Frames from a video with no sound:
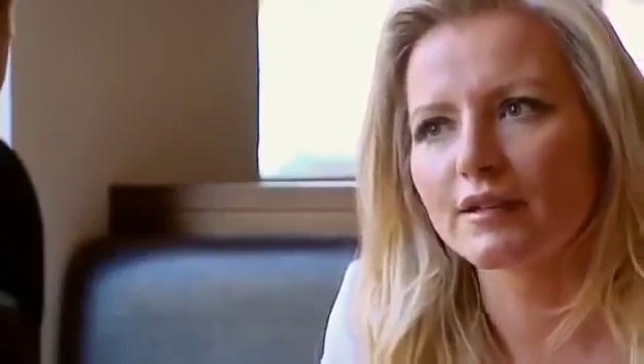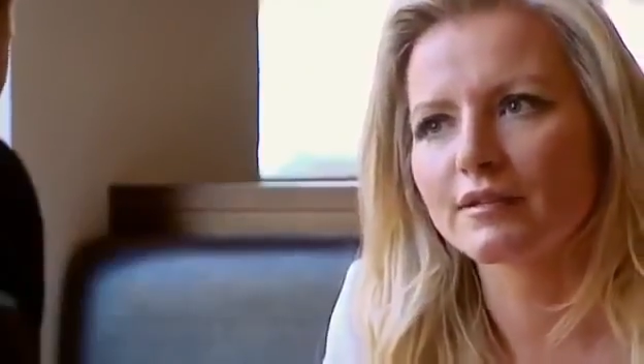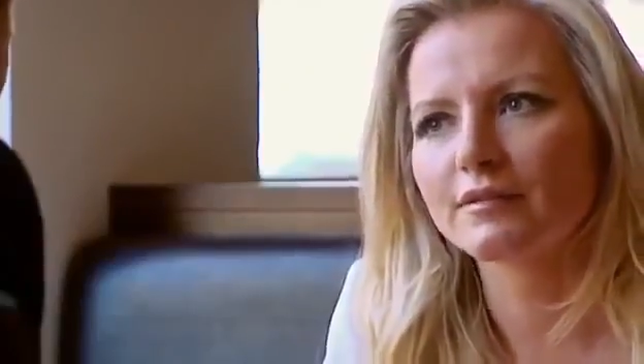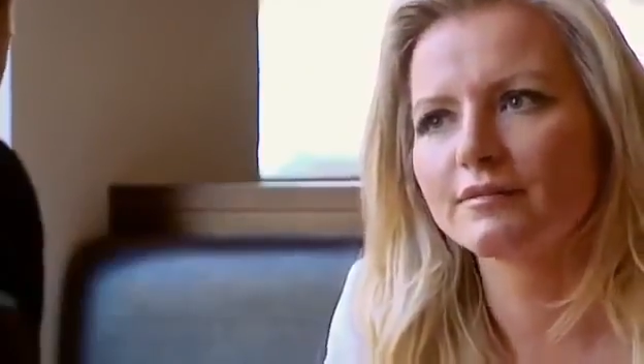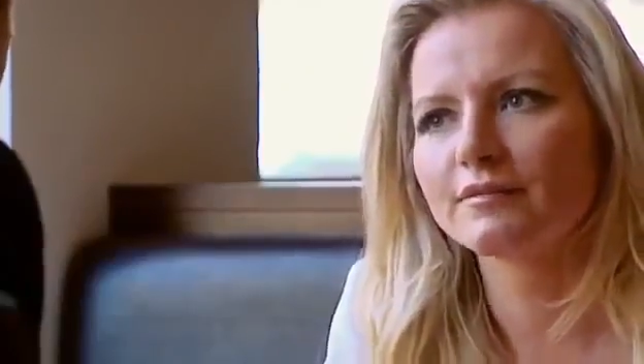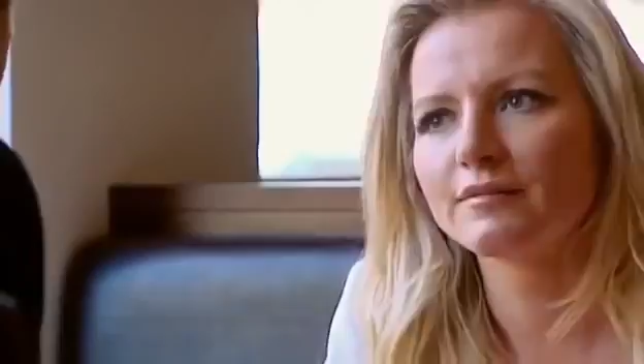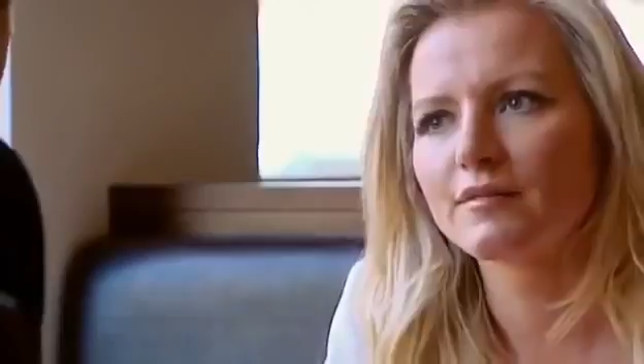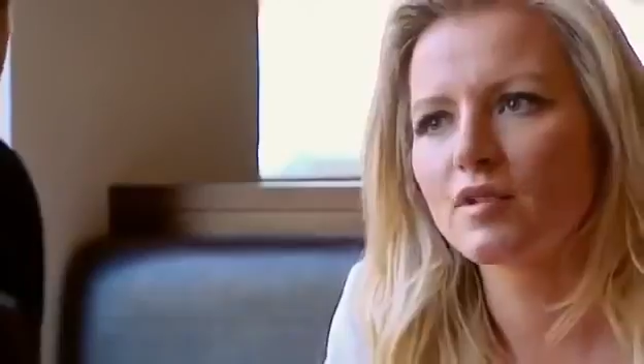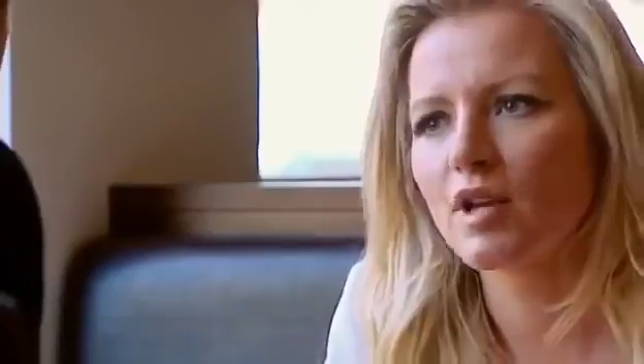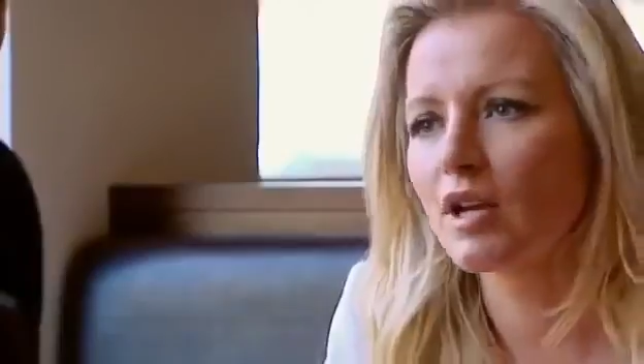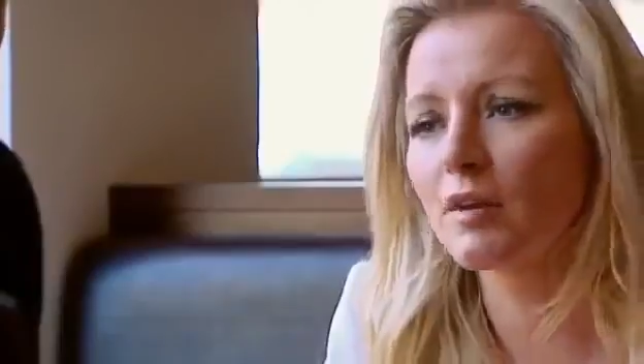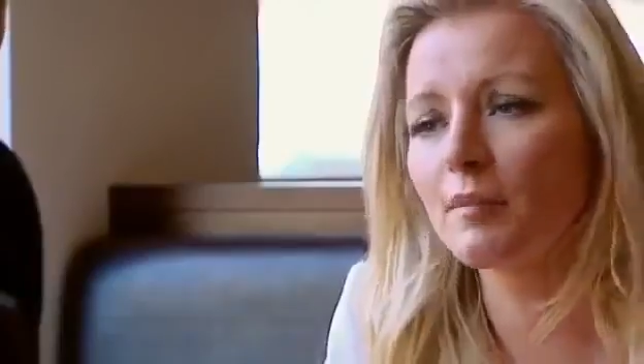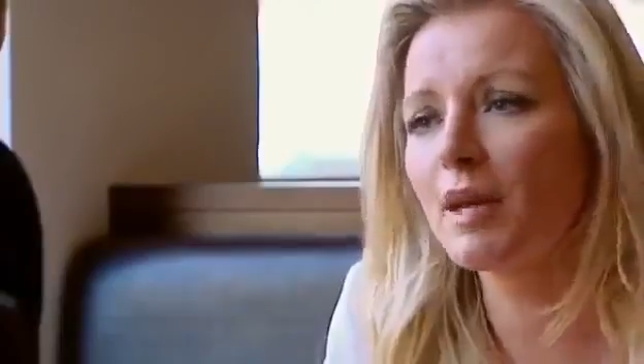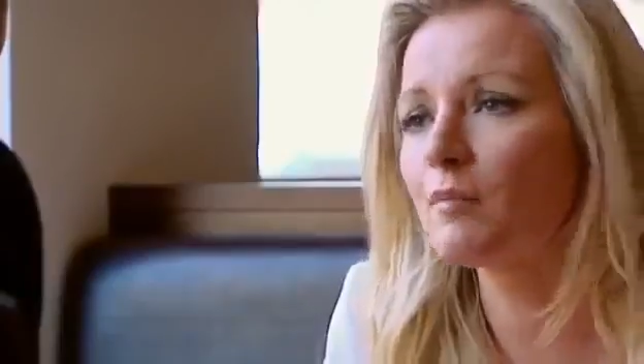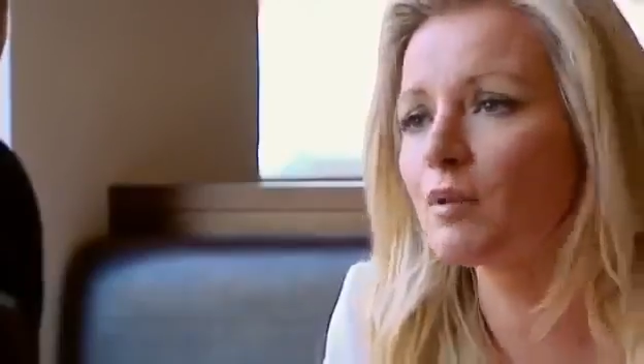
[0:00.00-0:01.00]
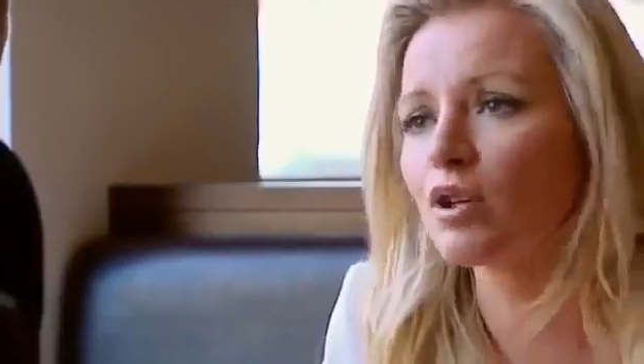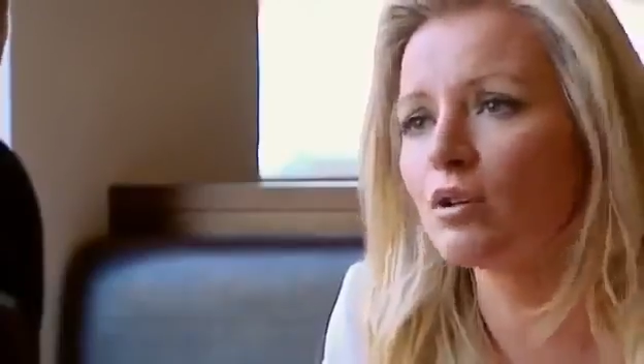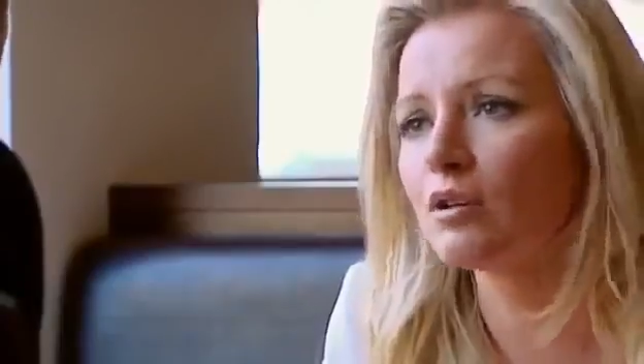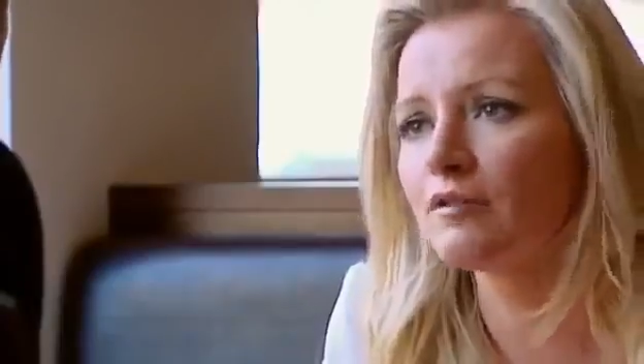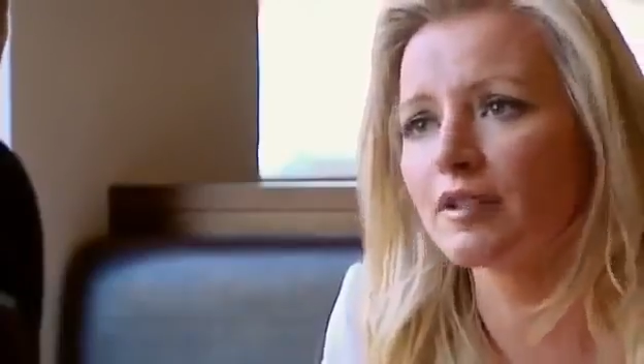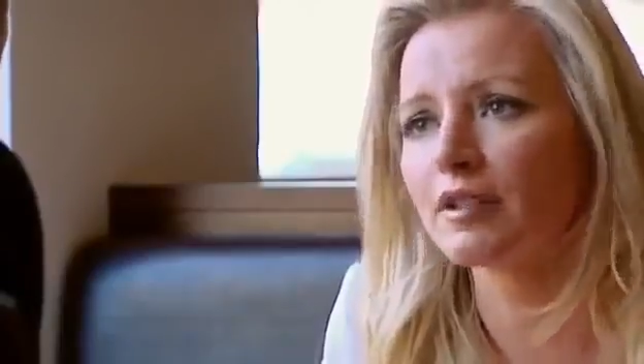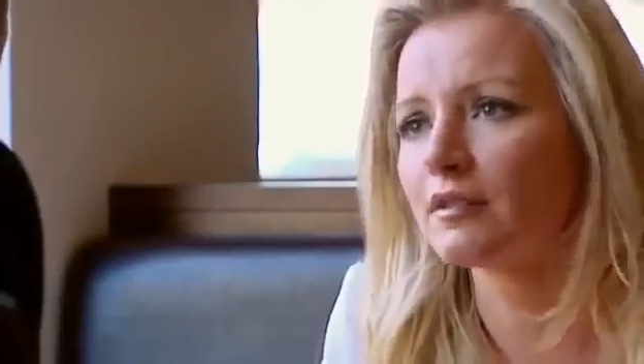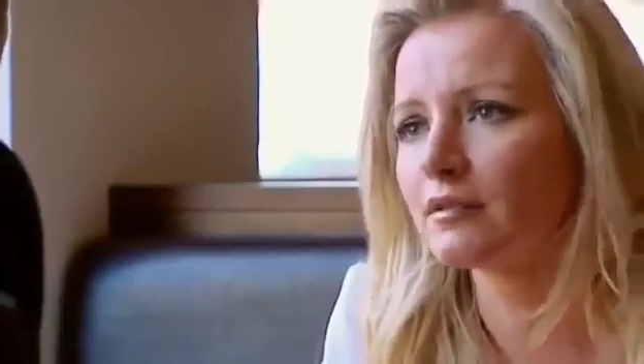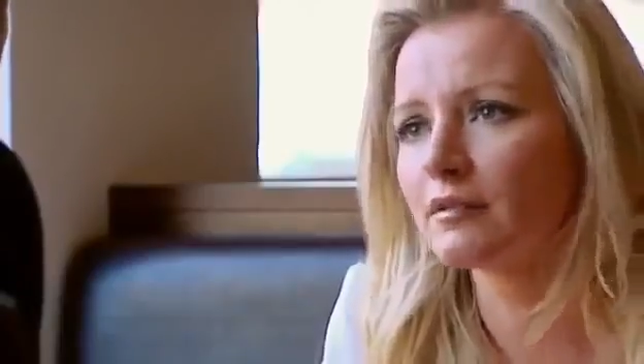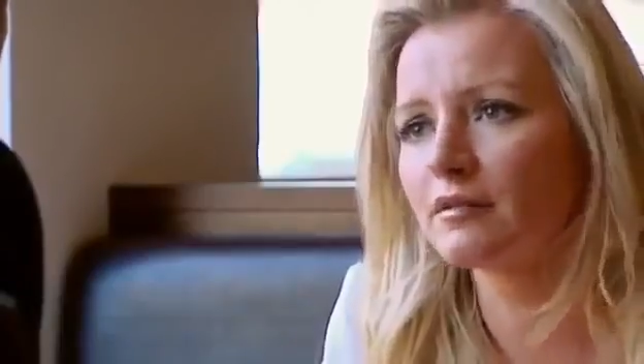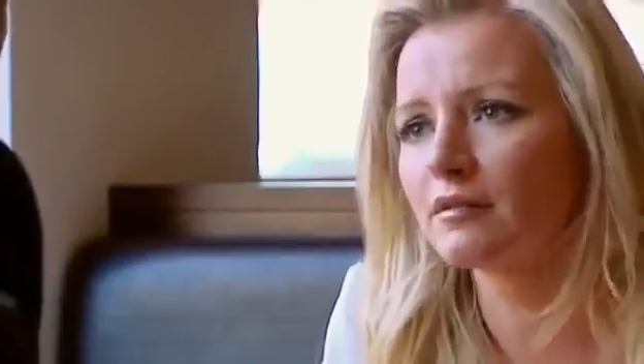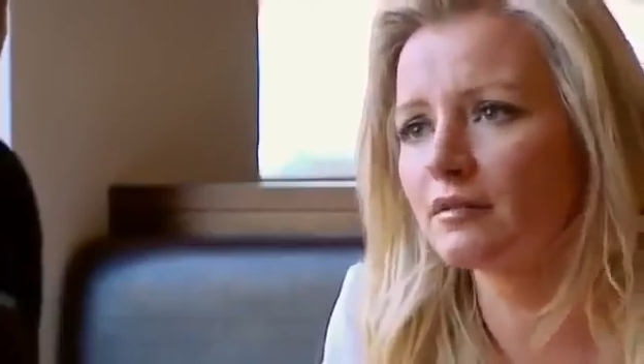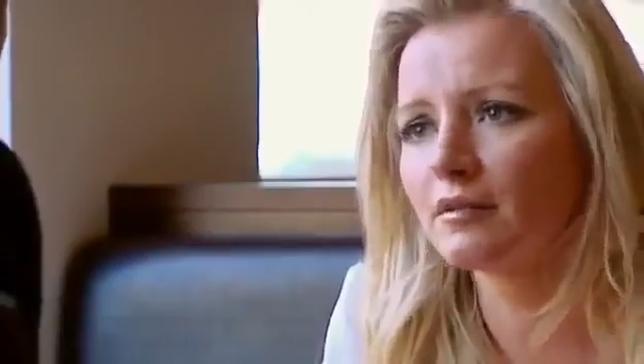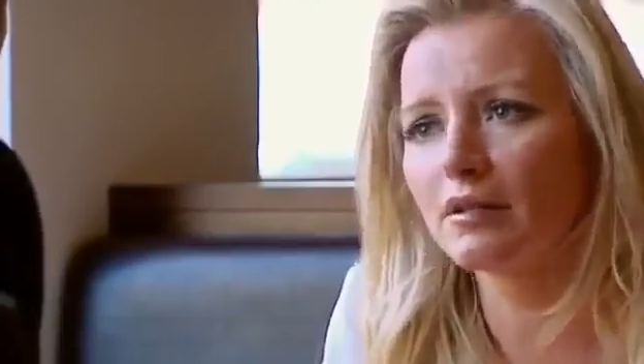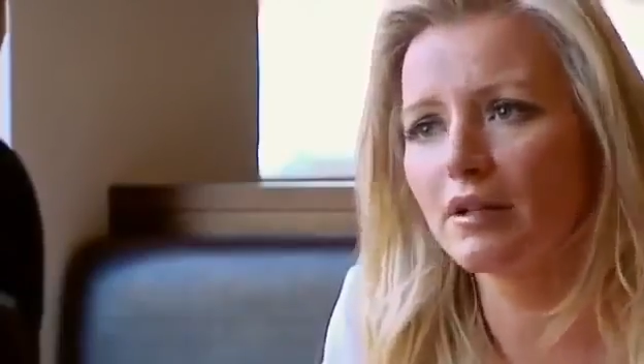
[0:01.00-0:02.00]
yeah. So I remember all of it.
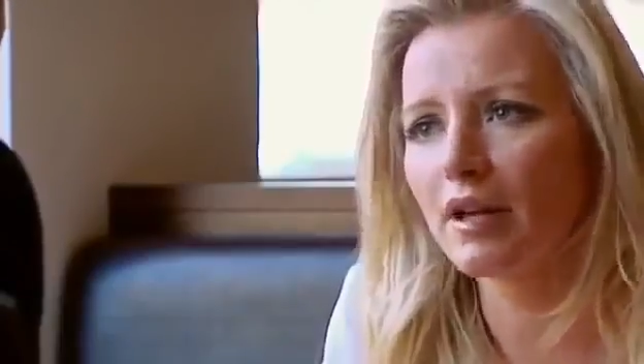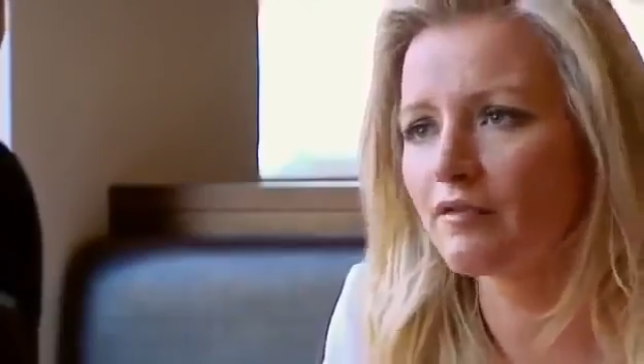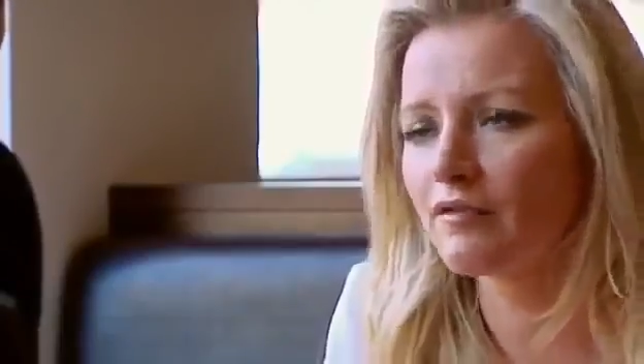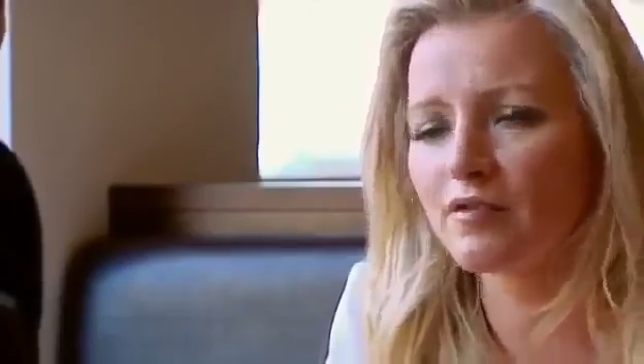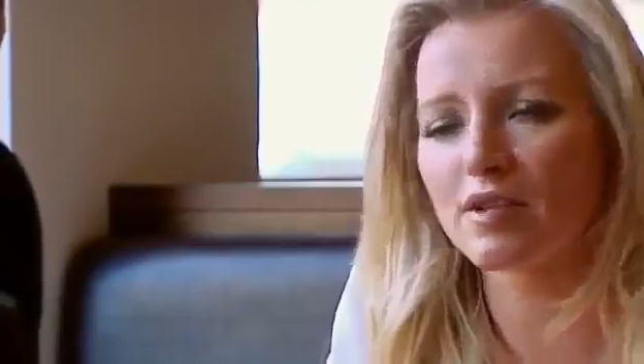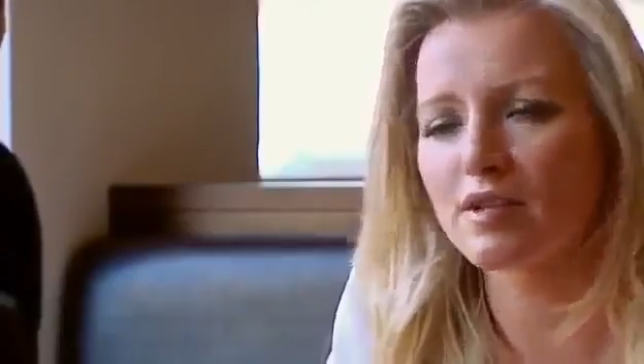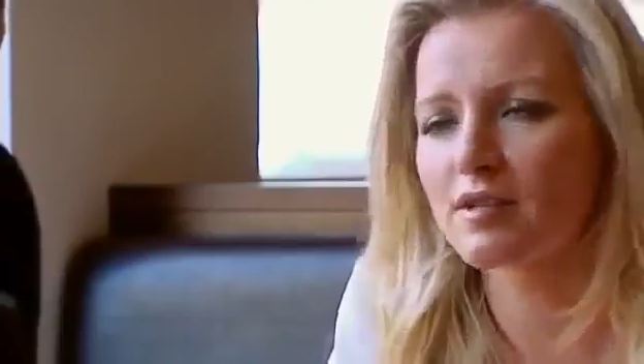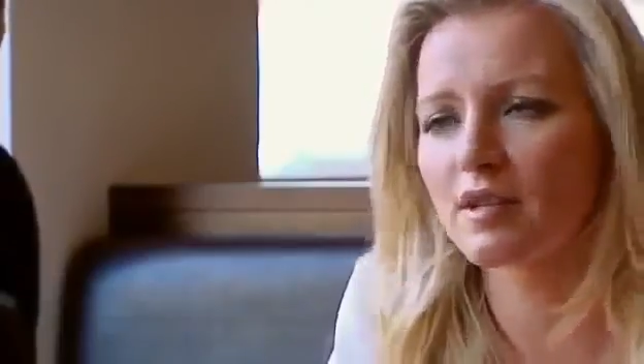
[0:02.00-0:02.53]
You do? Every